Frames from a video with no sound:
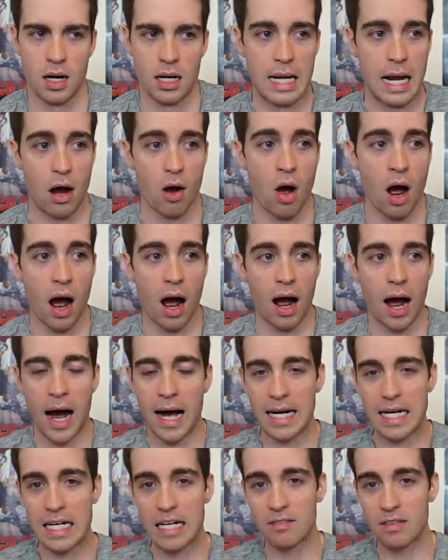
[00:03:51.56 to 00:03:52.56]
Now,
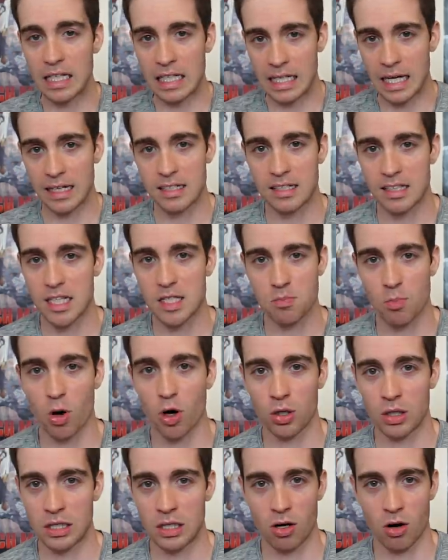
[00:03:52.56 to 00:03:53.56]
I didn't even get to this
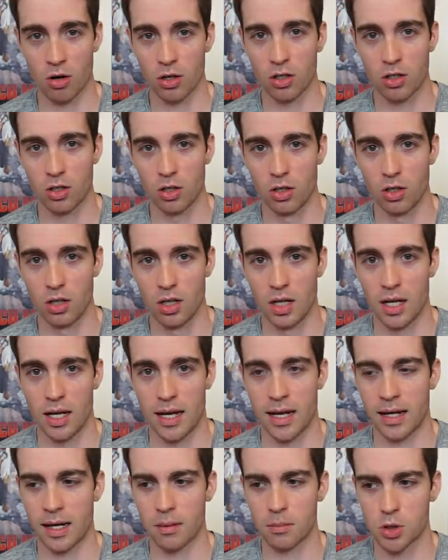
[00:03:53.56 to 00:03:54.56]
part in the article,
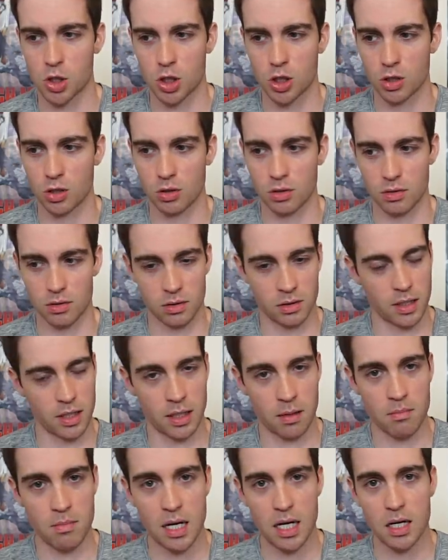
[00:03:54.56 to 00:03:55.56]
and I'm sure,
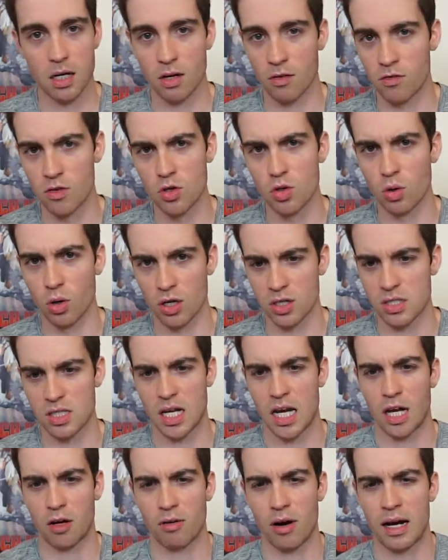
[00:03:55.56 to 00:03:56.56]
like many of you are
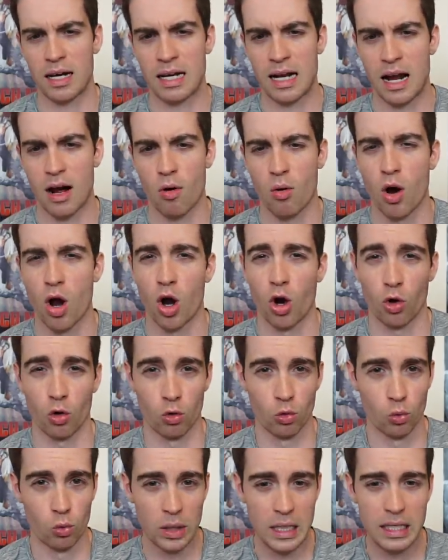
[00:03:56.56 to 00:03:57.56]
saying right now,
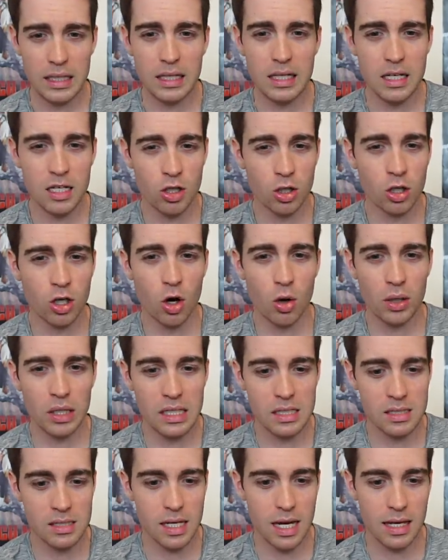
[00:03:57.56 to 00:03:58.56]
really? You're going
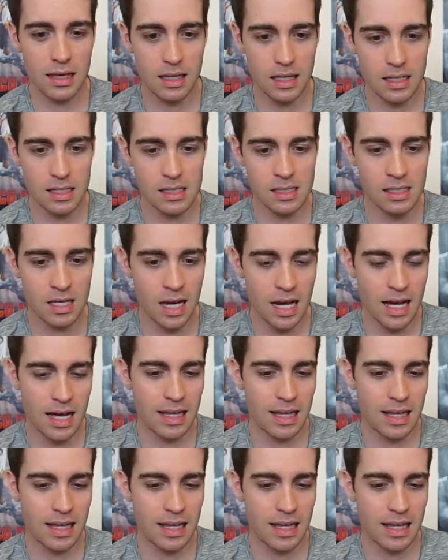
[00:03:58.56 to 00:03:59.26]
to say this?